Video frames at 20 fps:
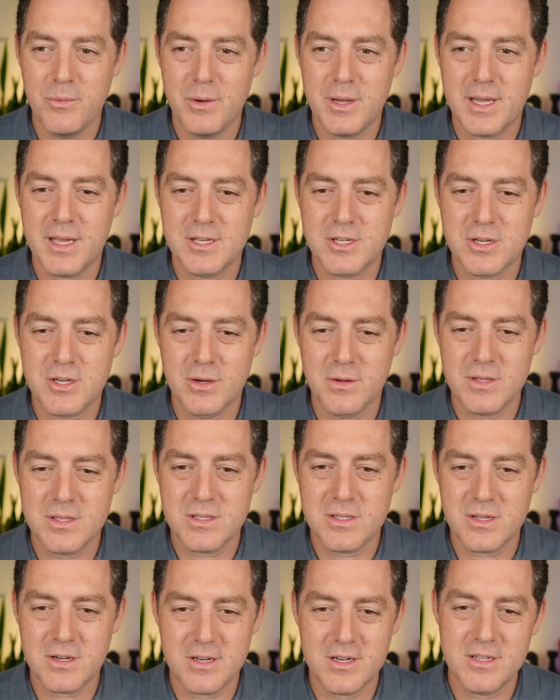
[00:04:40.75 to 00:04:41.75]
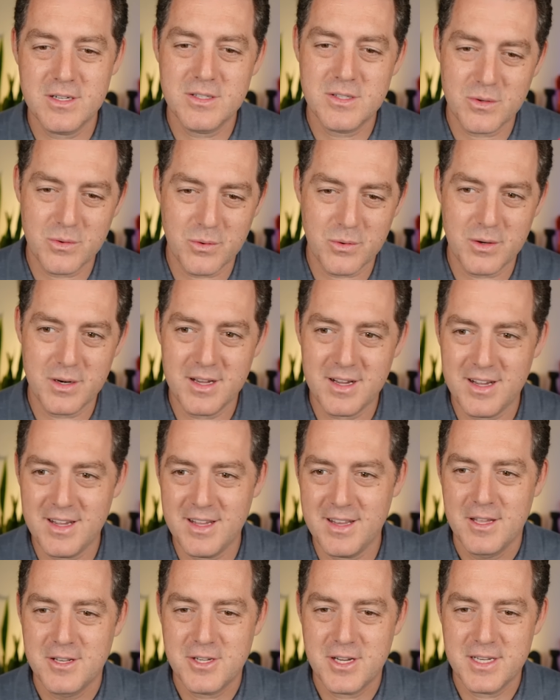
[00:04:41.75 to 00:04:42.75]
We can show the stars or
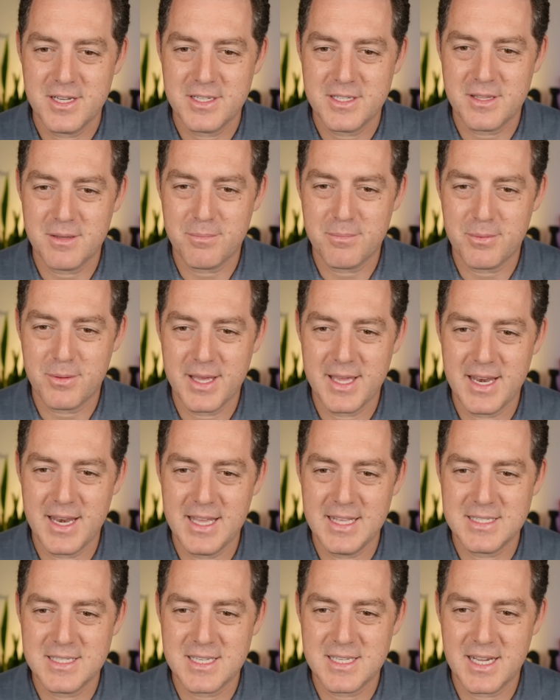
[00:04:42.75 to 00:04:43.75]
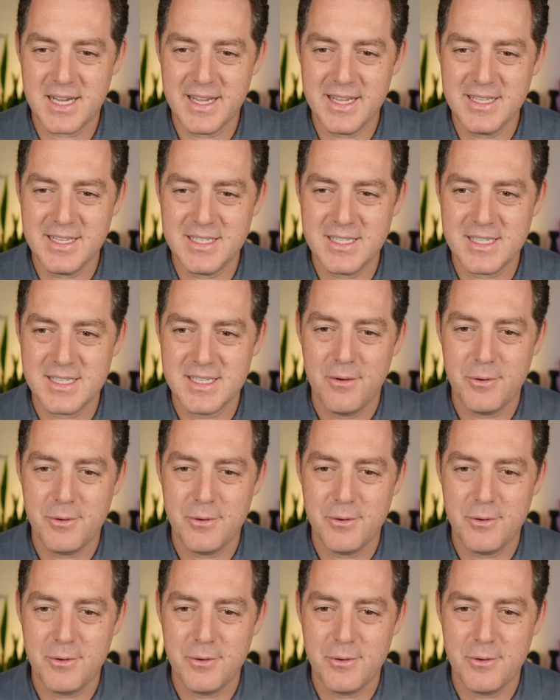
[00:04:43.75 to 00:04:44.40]
not, change the planet size.